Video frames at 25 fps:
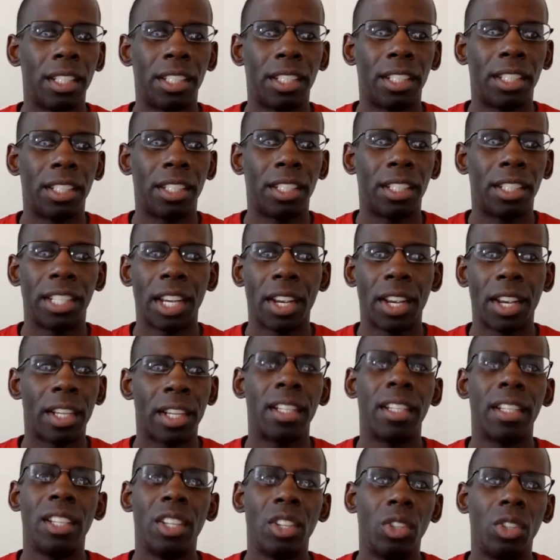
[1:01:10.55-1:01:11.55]
sharing good
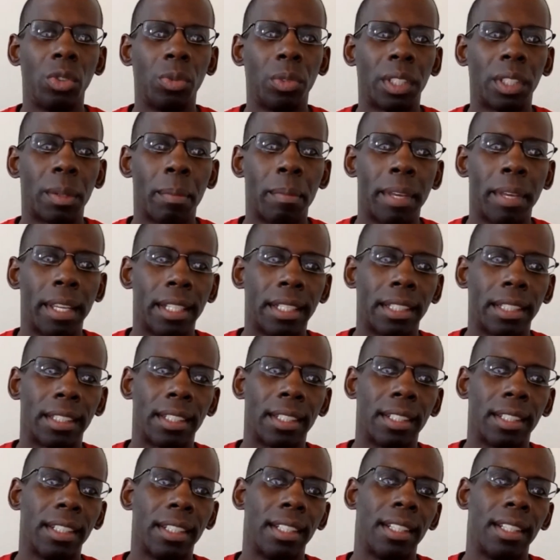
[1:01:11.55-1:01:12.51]
news with the minister.